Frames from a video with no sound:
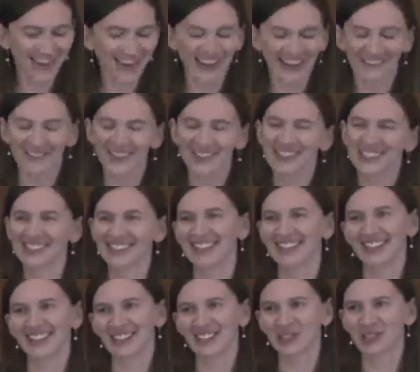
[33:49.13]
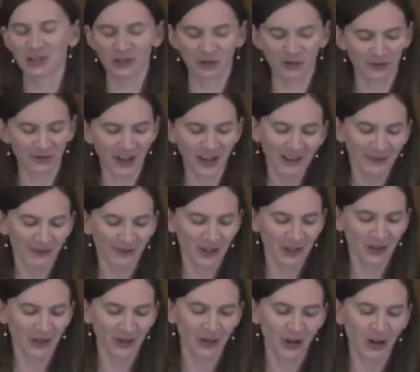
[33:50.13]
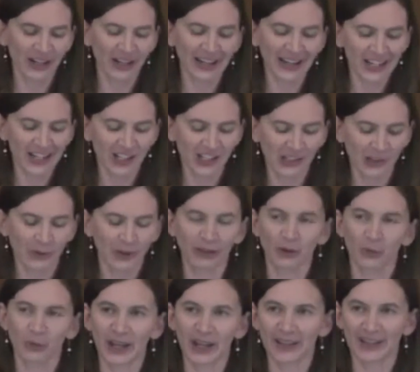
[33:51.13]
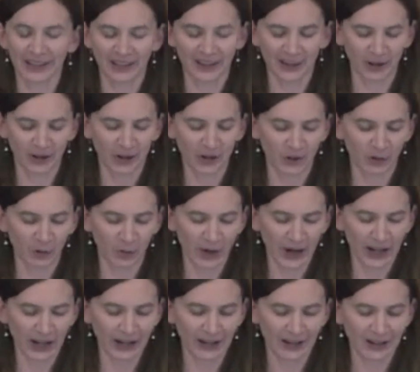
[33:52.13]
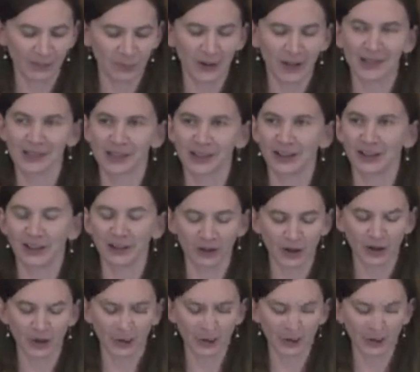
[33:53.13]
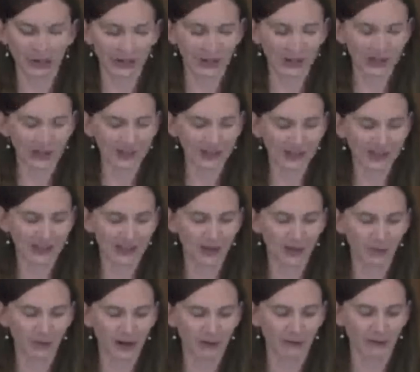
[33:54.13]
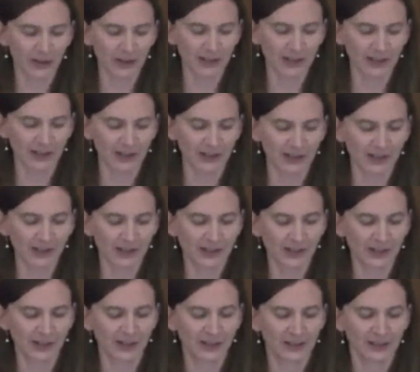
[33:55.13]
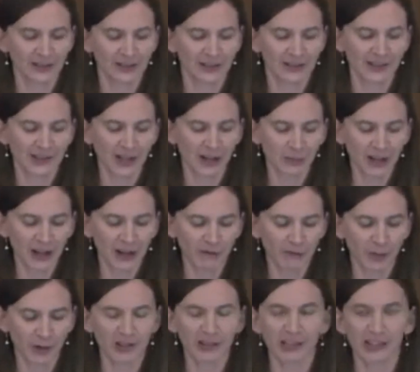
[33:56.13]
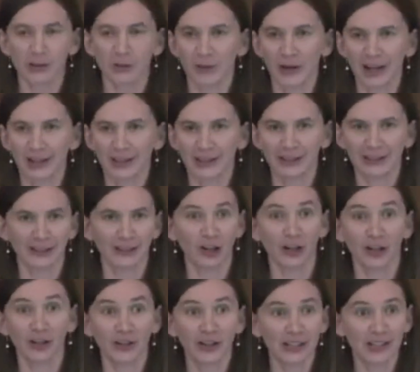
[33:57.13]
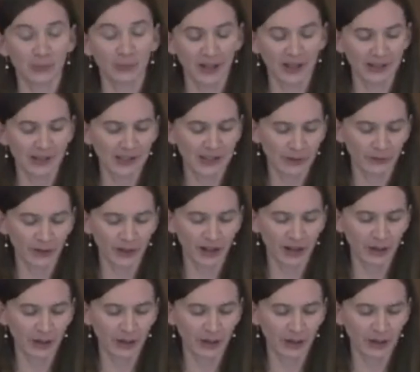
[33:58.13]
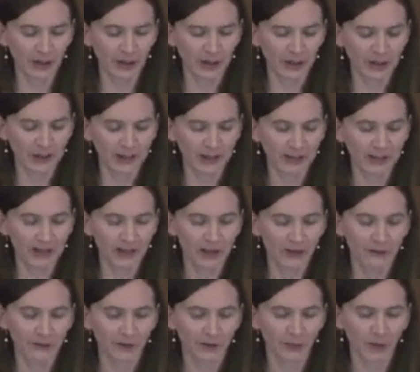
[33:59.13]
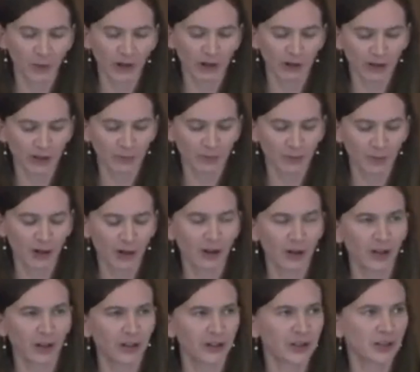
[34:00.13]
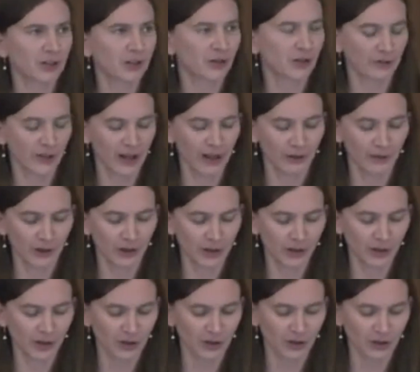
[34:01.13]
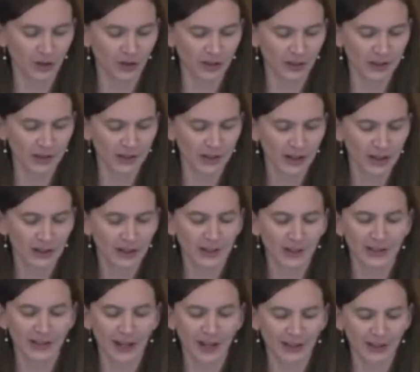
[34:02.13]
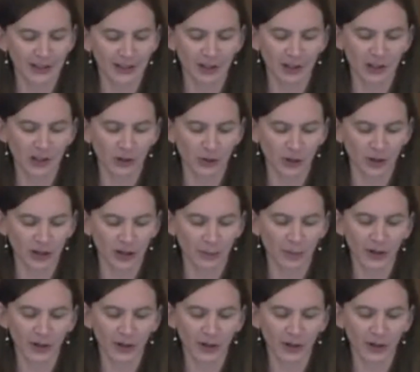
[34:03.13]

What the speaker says: Obviously, each survivor engages with Awake in their own way, based on their own needs and preferences. Some have participated in all these pieces of accompaniment, from a welcome call to survivor circles, to telling their story